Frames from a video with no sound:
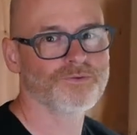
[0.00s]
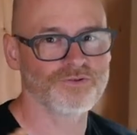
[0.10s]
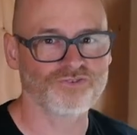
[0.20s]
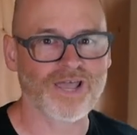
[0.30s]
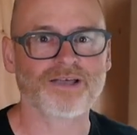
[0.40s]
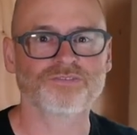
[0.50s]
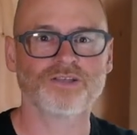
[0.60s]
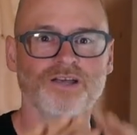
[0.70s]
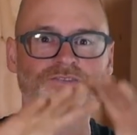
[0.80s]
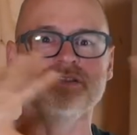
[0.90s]
for the jack
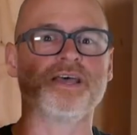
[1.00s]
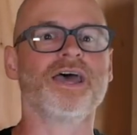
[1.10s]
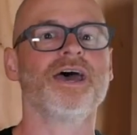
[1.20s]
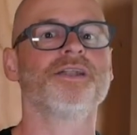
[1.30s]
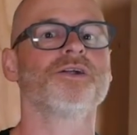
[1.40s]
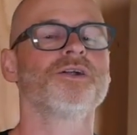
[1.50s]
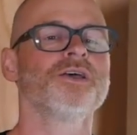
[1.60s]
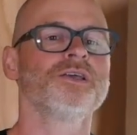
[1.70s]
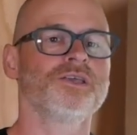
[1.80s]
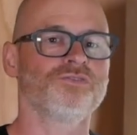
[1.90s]
studs and the
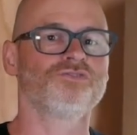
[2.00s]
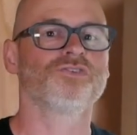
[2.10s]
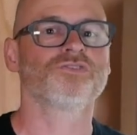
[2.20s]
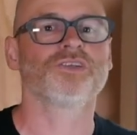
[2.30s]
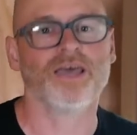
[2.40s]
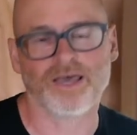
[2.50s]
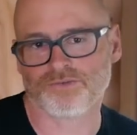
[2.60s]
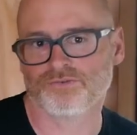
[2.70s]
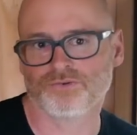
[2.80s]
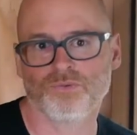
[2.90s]
header is just
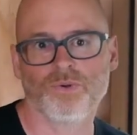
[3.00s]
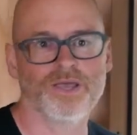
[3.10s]
extra